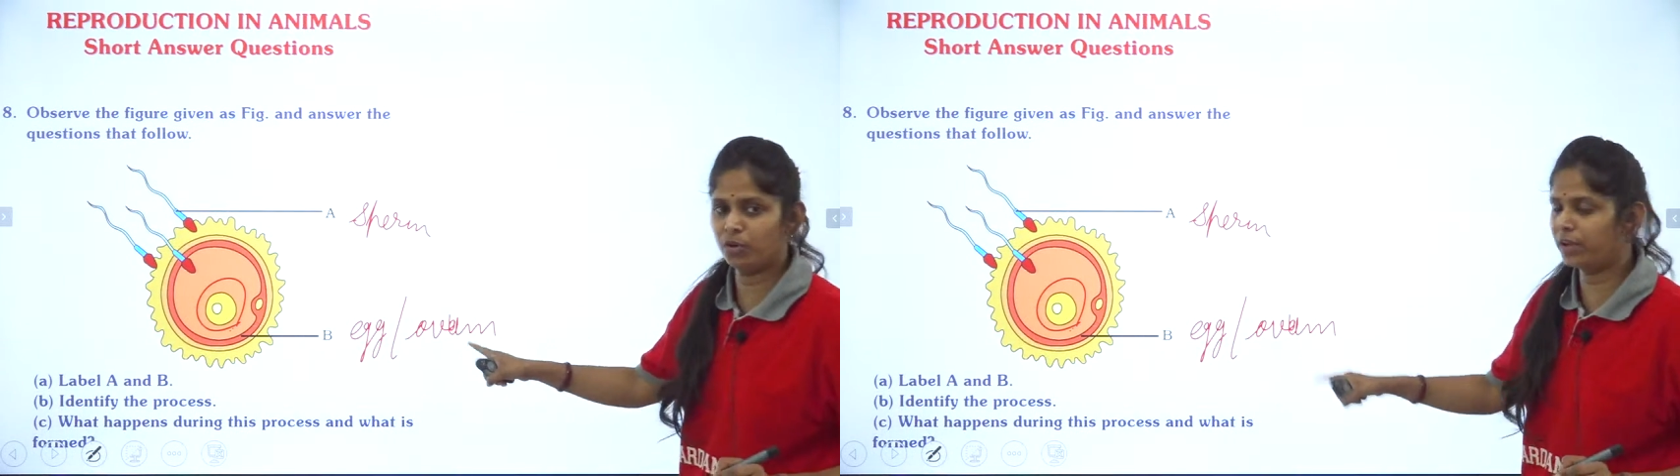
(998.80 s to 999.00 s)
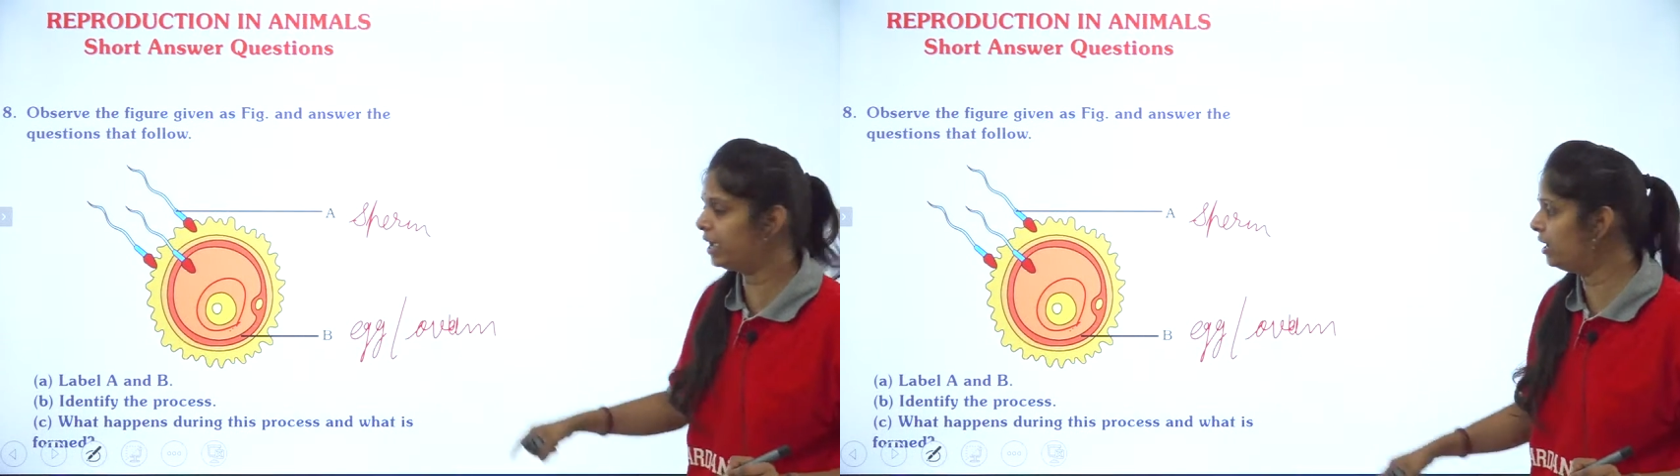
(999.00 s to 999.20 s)

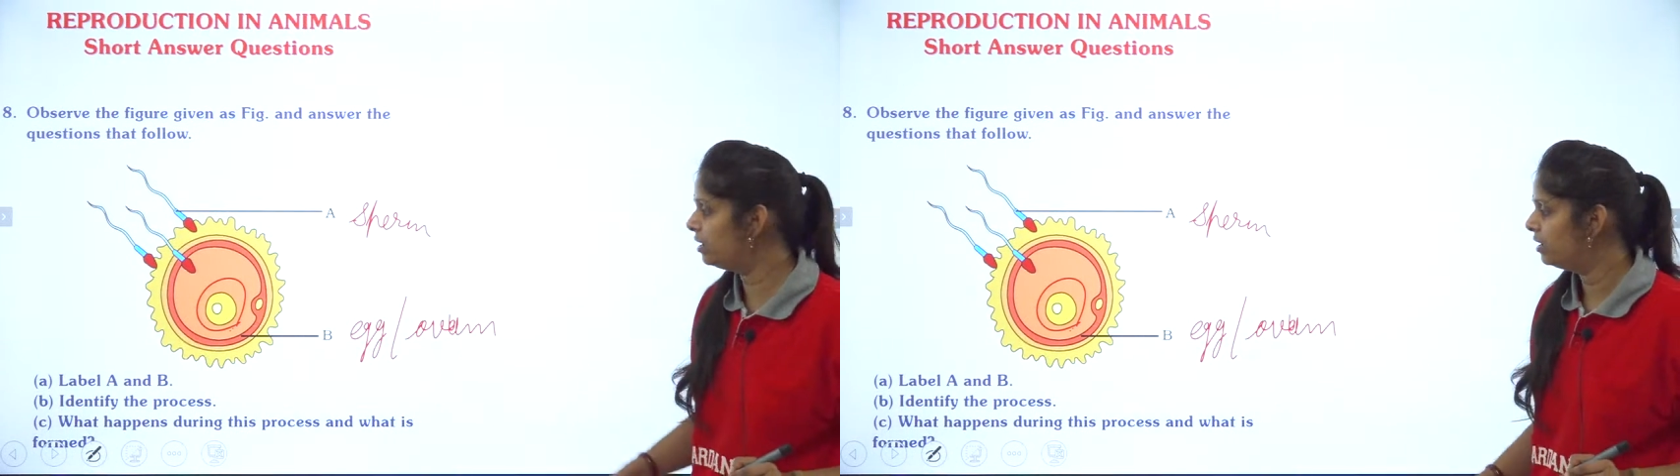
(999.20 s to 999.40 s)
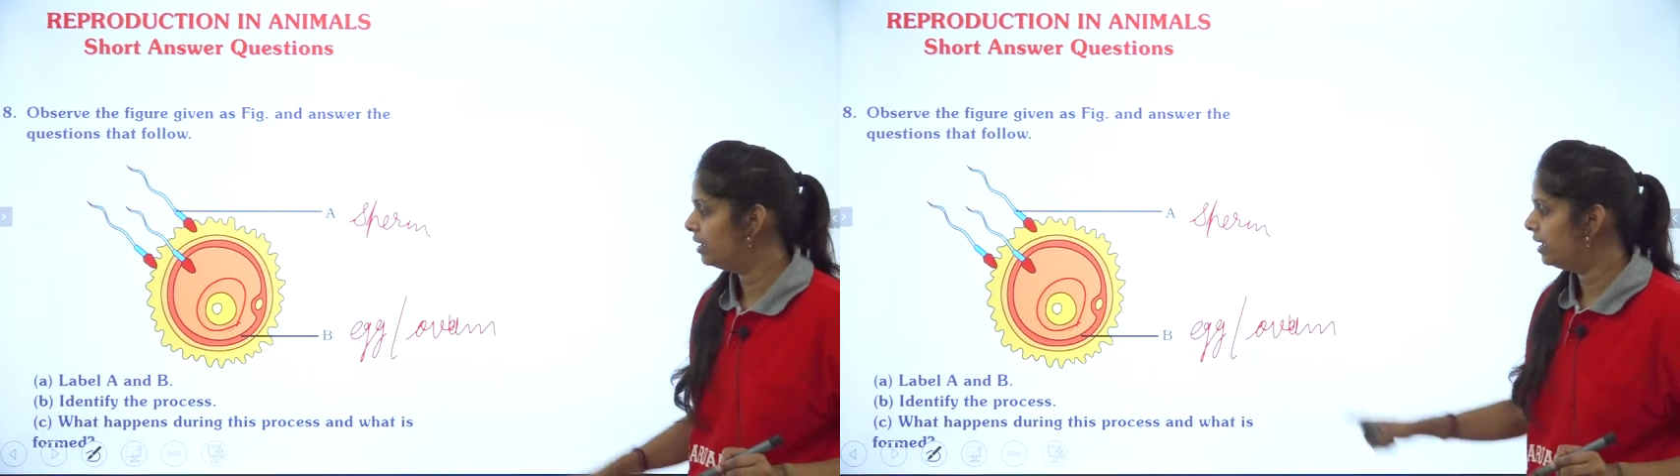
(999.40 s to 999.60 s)

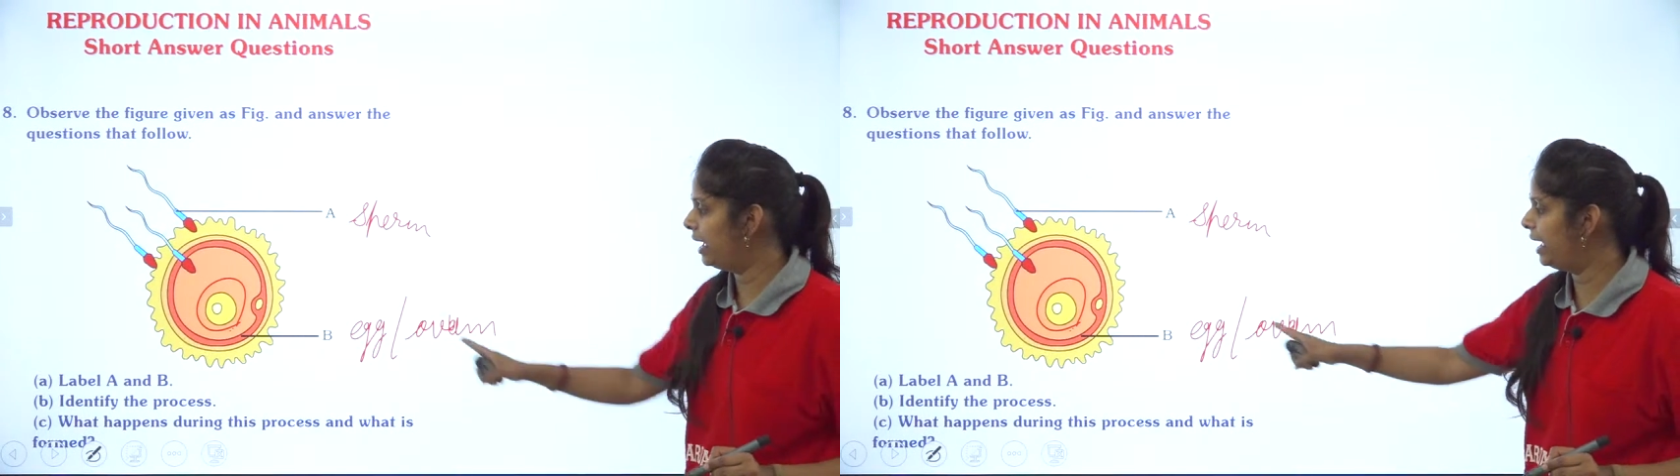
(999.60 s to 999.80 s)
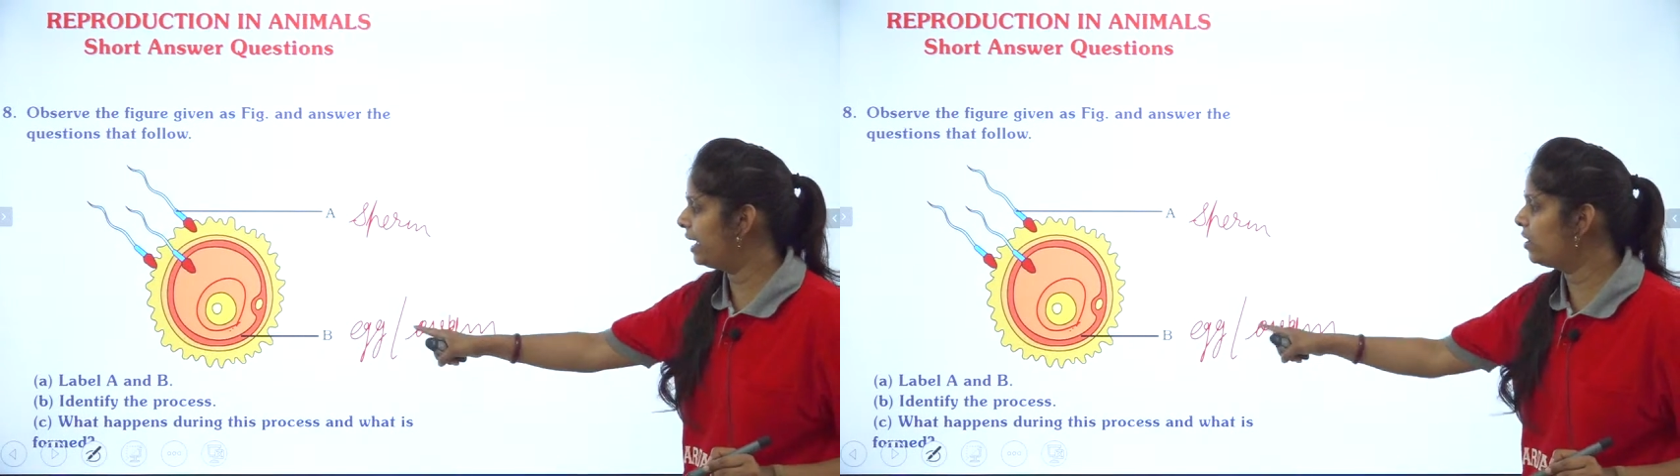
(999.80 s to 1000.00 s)
Okay?
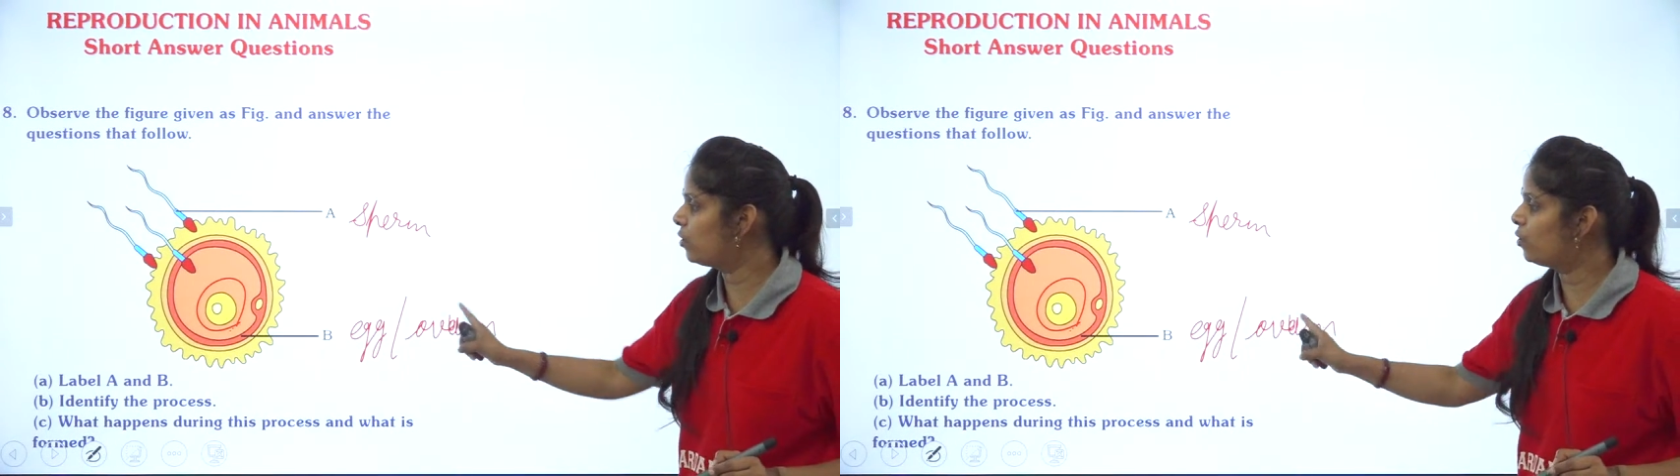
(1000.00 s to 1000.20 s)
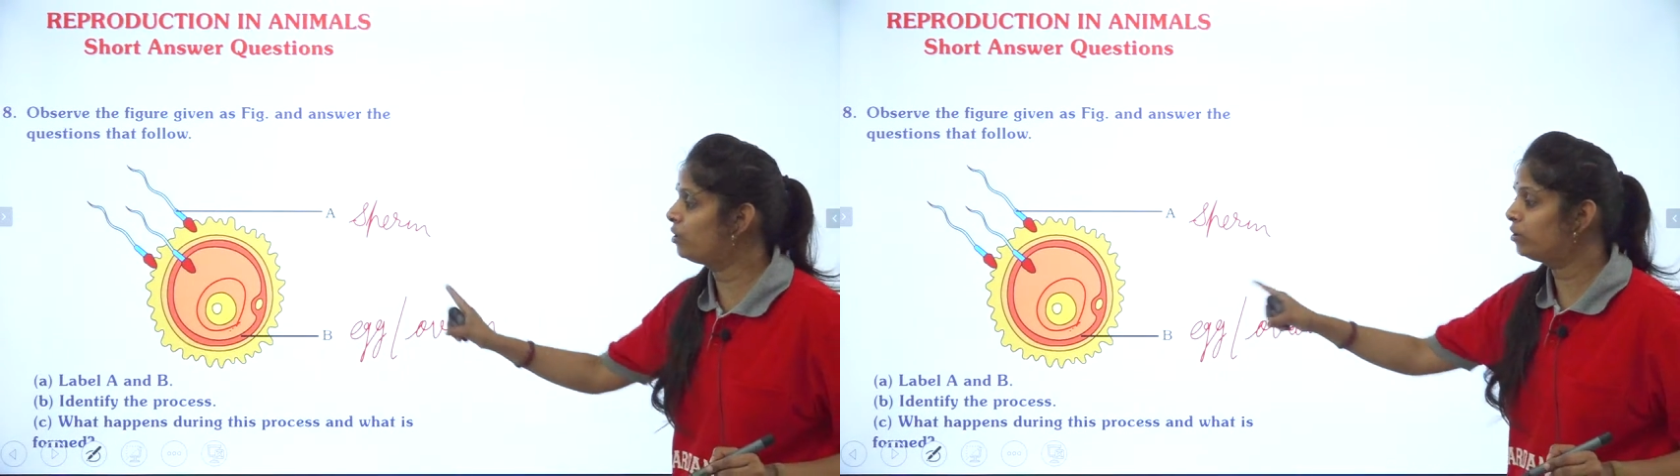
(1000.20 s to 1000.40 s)
Egg
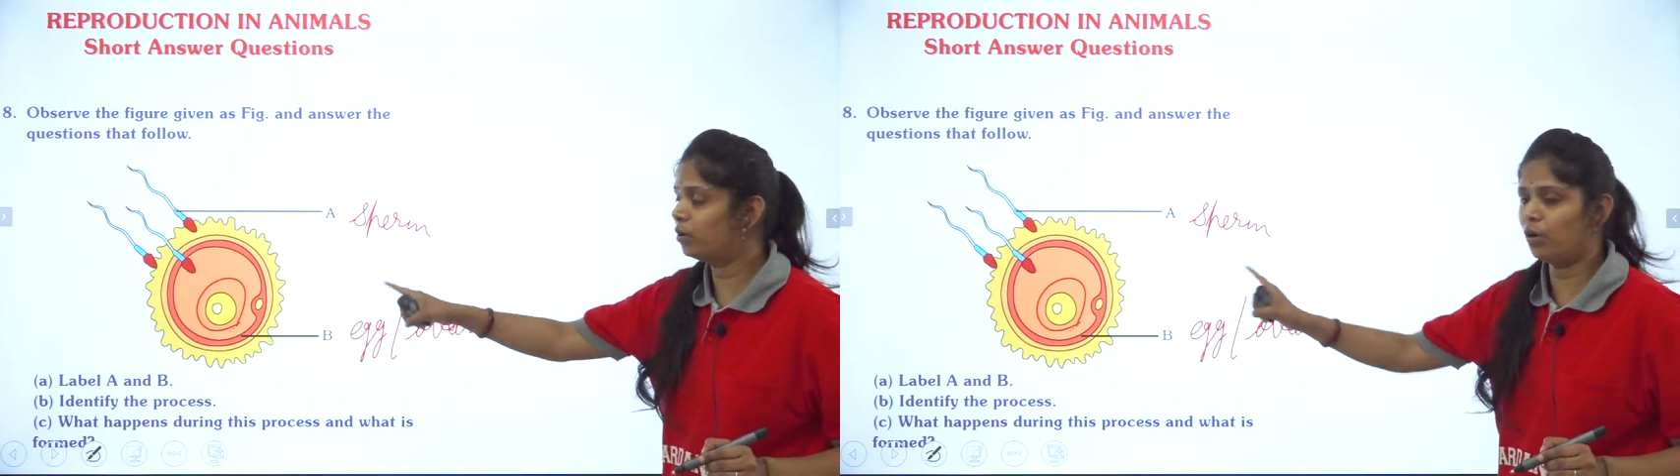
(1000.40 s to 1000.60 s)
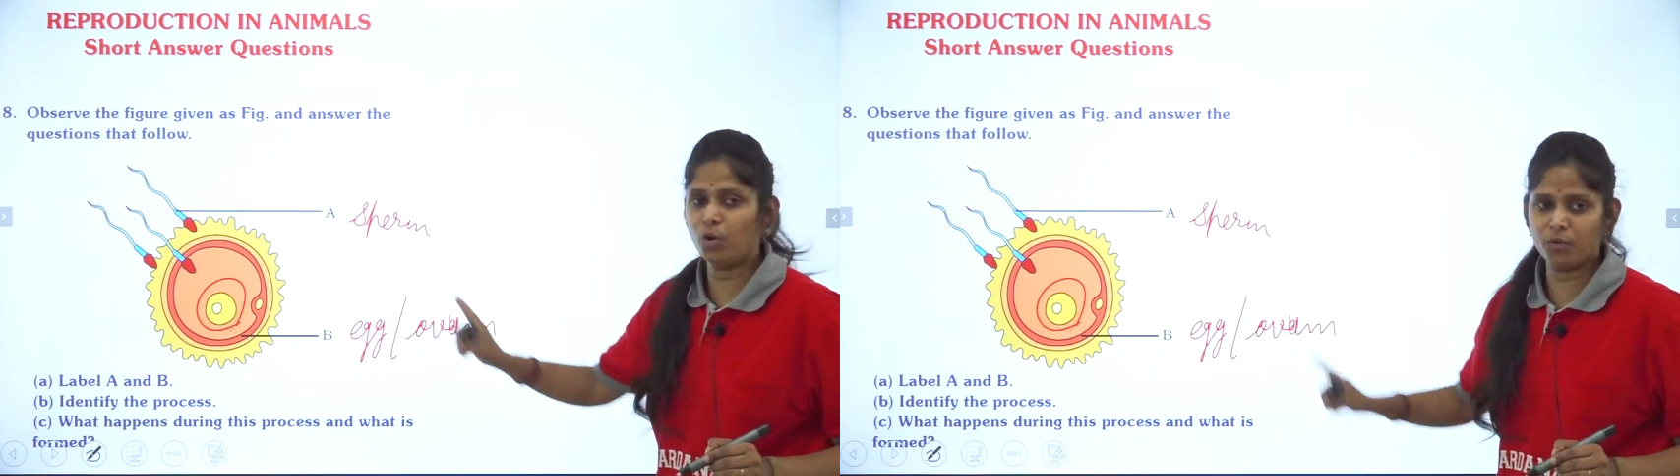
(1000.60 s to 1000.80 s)
or
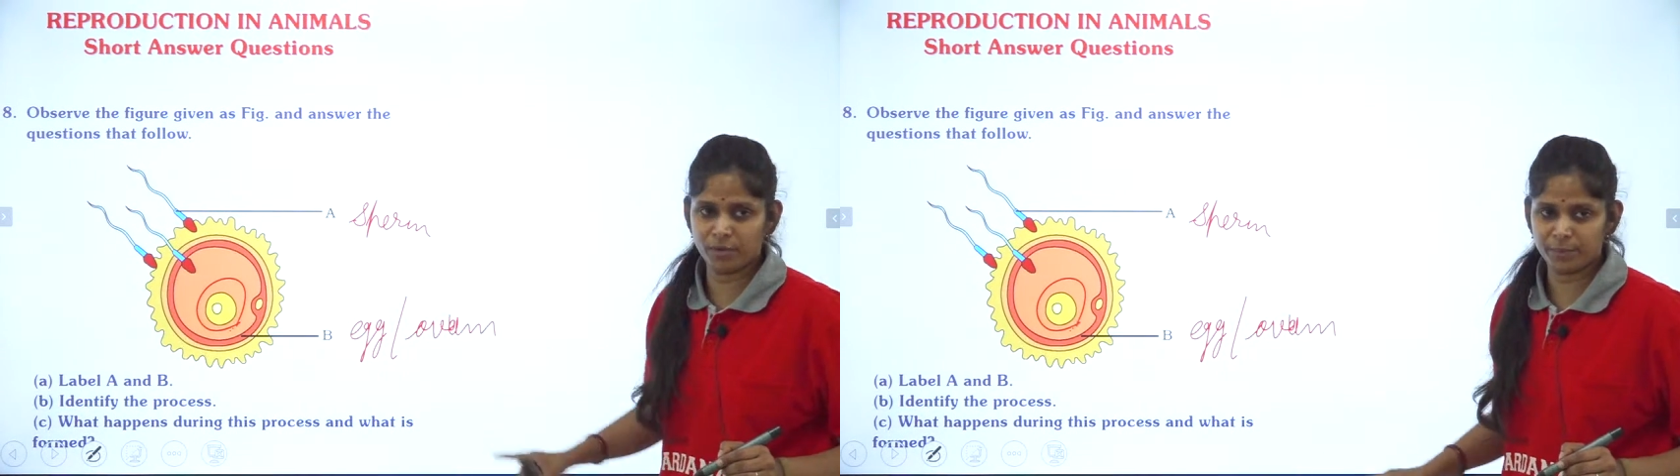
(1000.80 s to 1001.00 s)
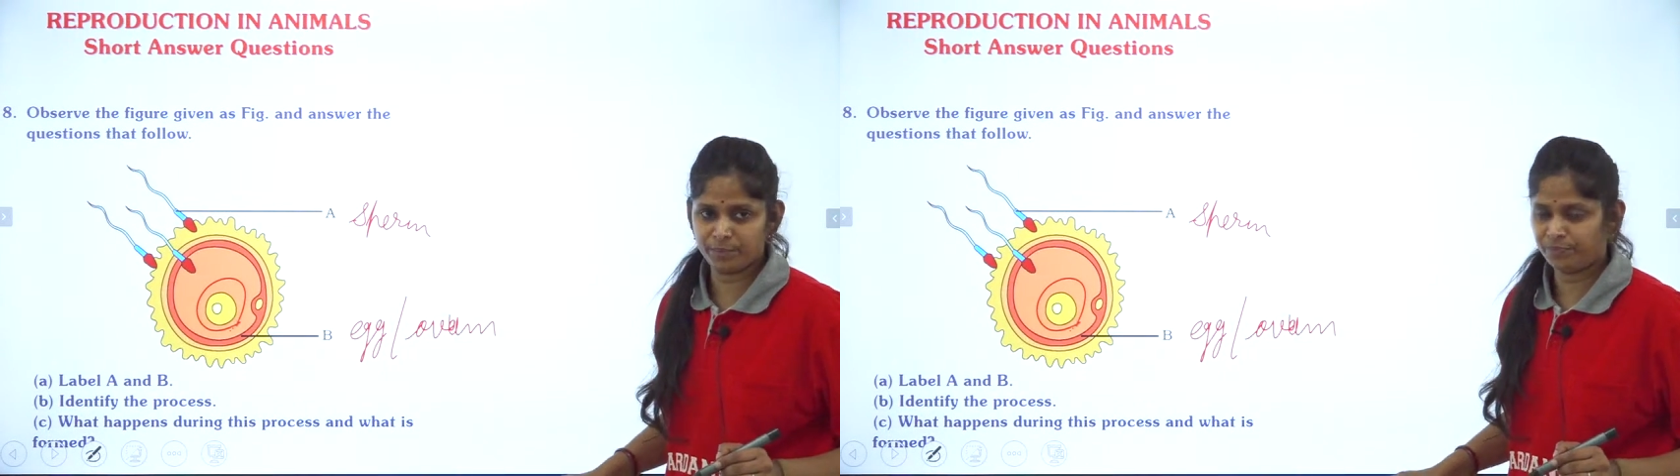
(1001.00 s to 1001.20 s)
ovum.